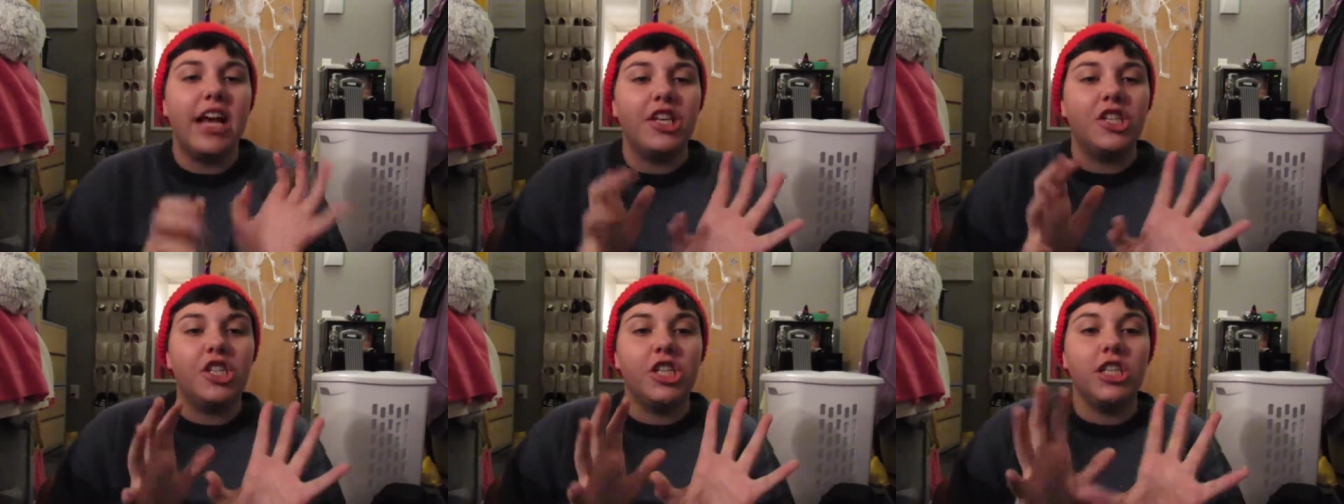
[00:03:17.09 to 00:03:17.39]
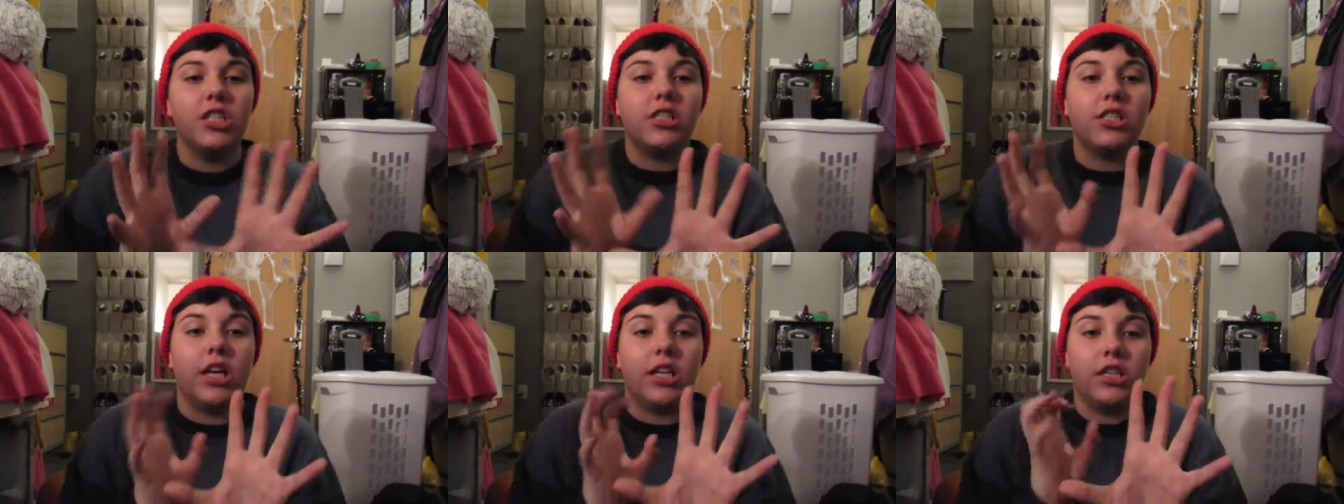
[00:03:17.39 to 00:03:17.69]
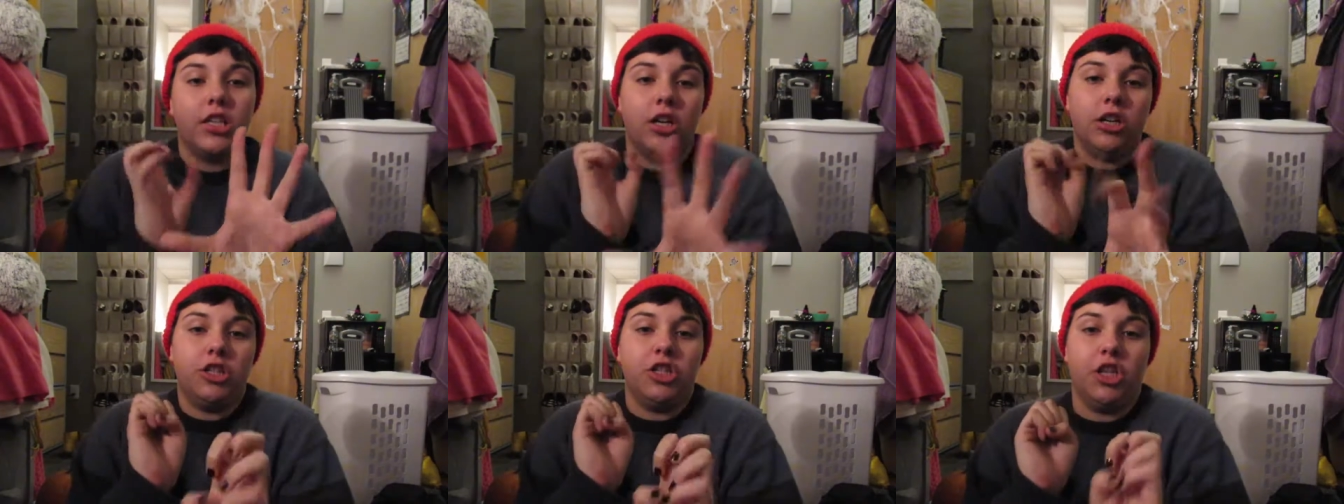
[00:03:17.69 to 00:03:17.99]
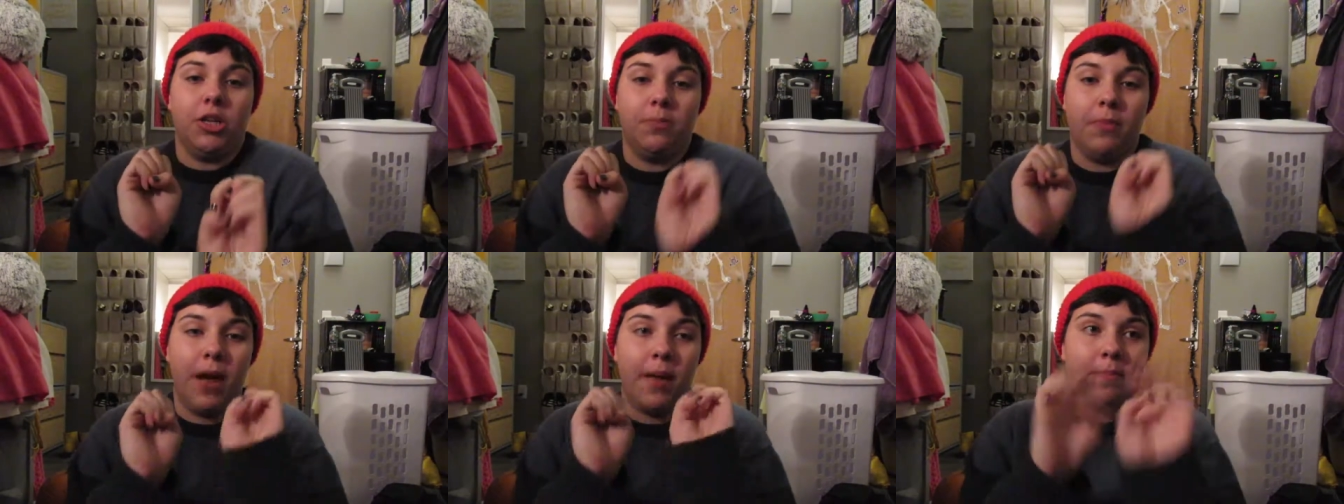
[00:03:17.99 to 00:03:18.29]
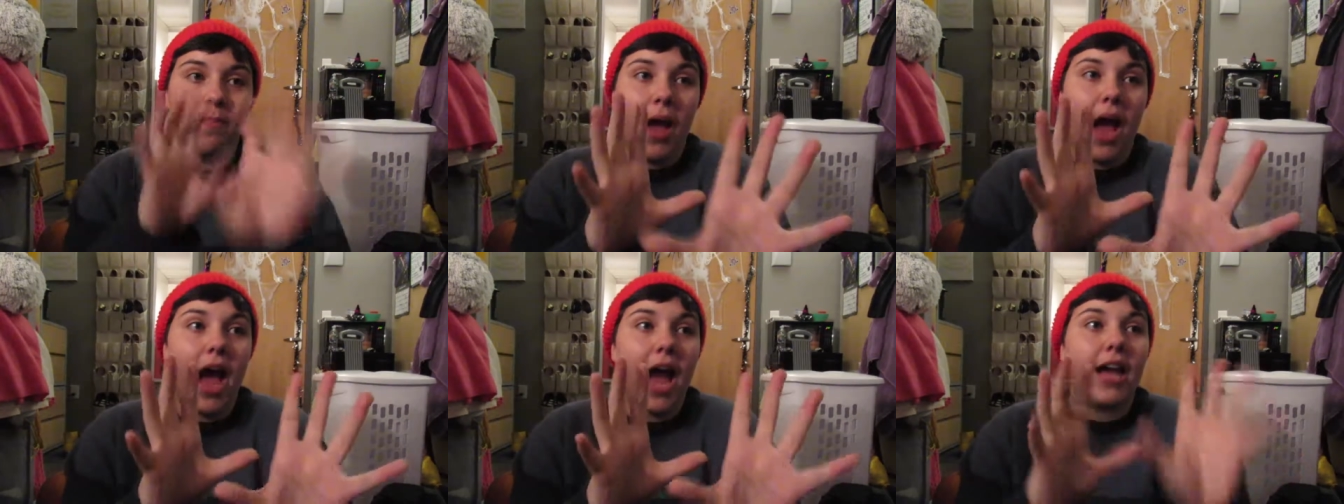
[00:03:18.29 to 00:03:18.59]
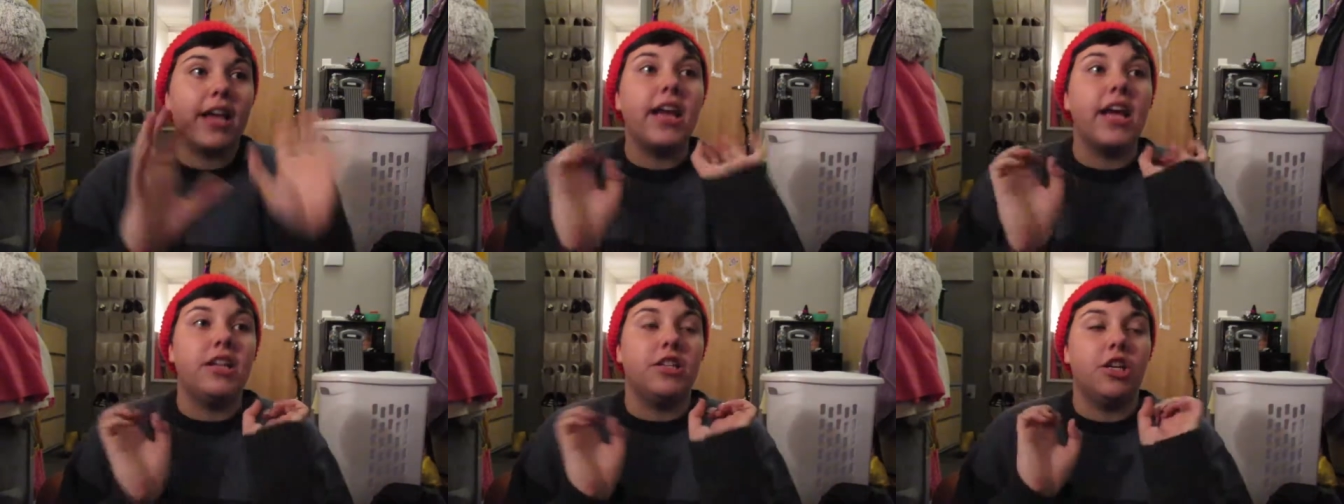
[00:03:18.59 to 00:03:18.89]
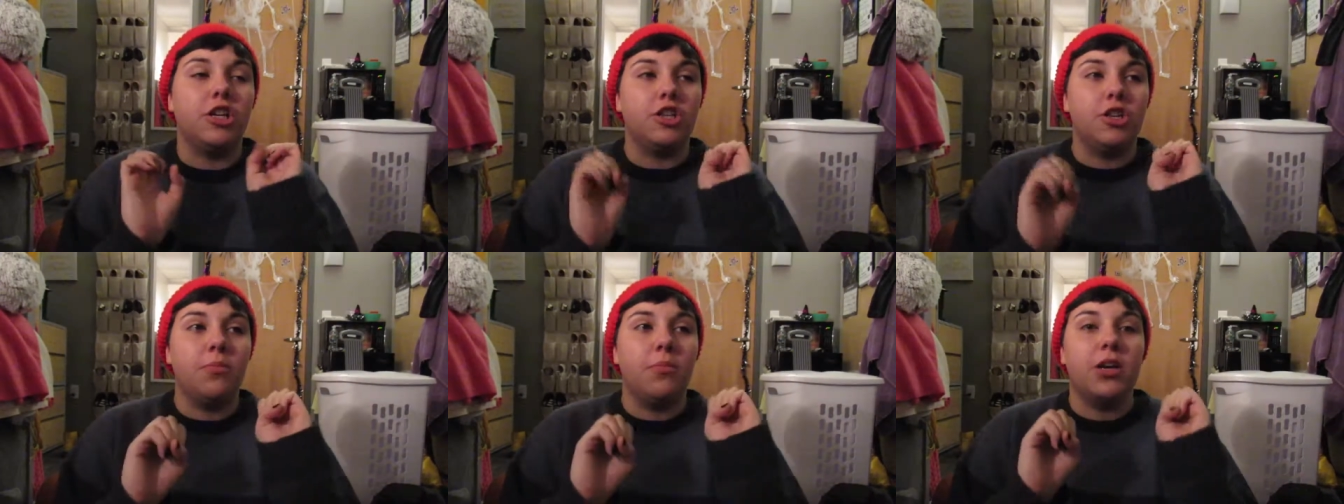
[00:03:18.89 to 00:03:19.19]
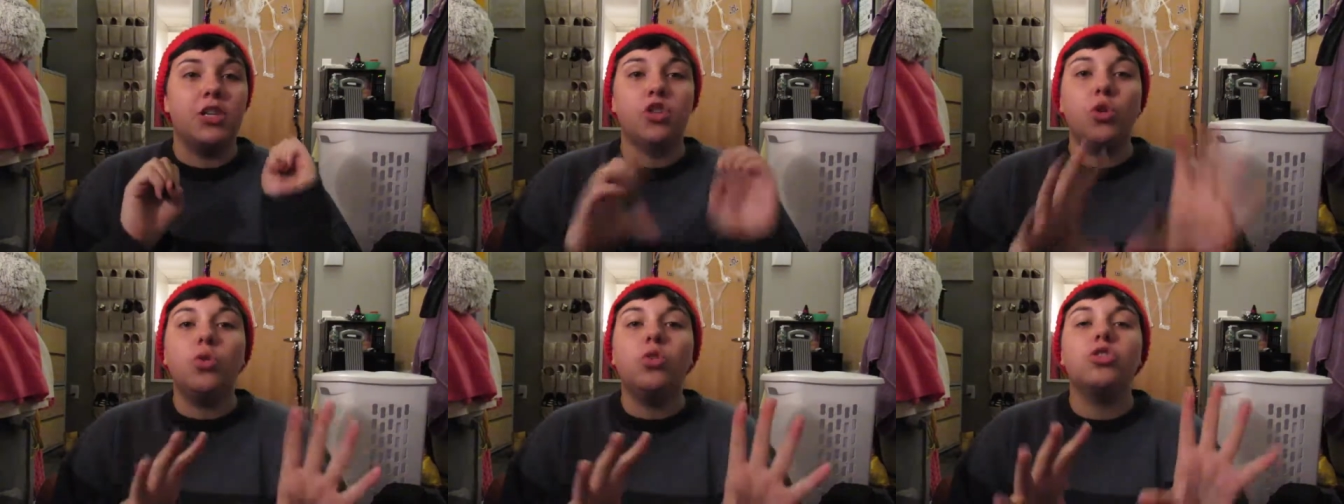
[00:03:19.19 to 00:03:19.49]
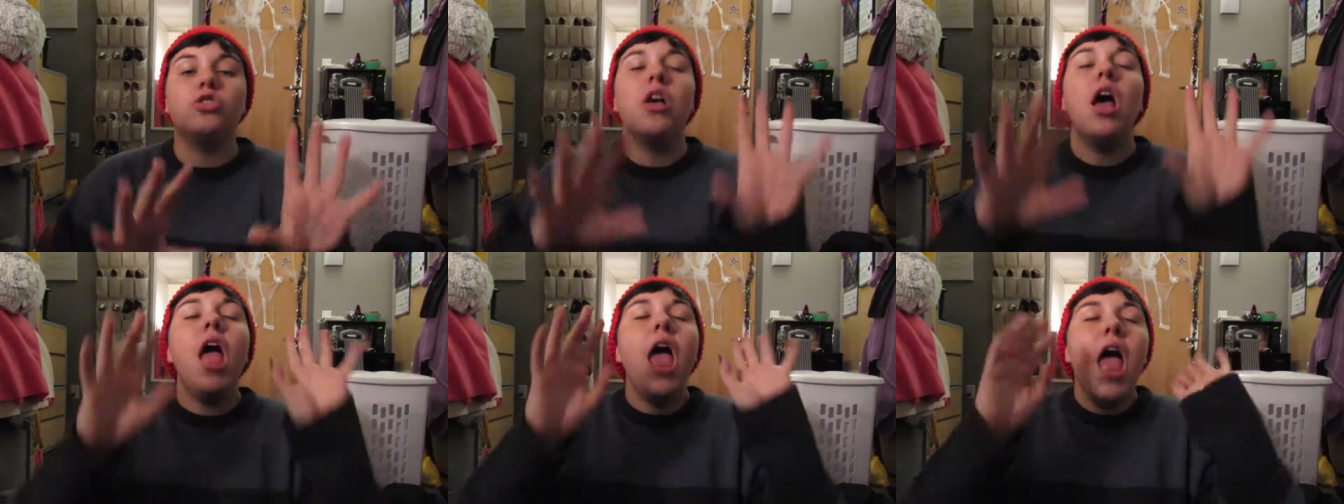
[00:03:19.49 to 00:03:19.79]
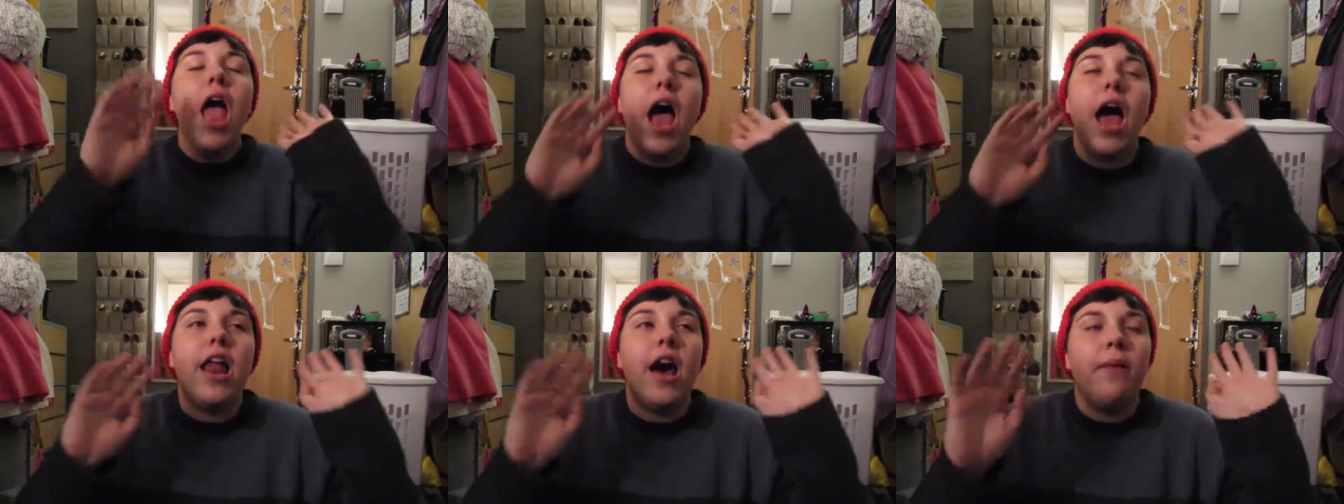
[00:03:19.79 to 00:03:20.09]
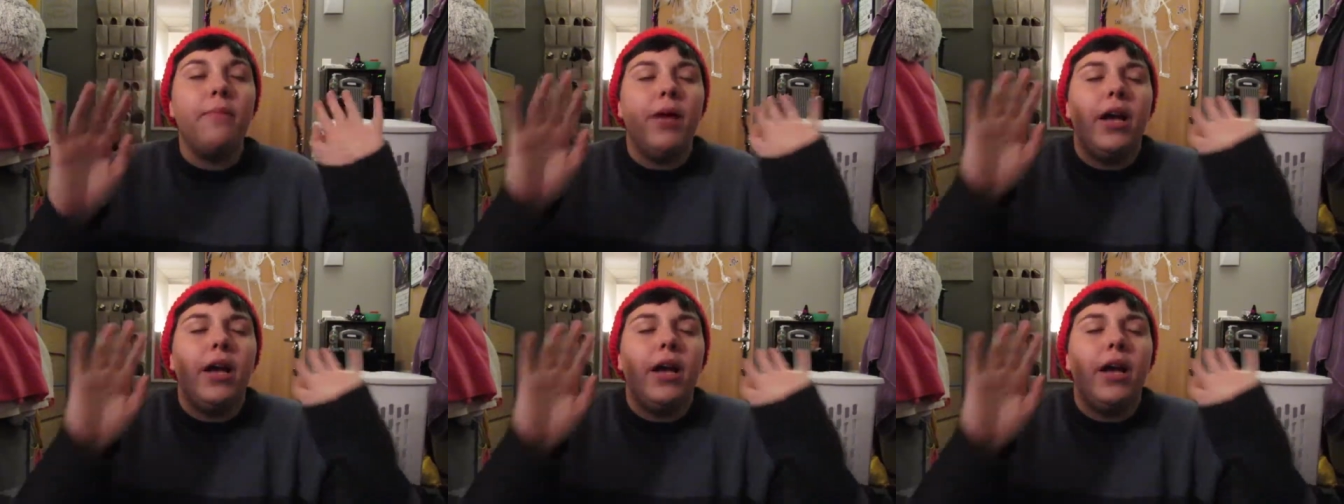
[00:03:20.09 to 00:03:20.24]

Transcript: And she's like touching my back and touching my shoulders. And I'm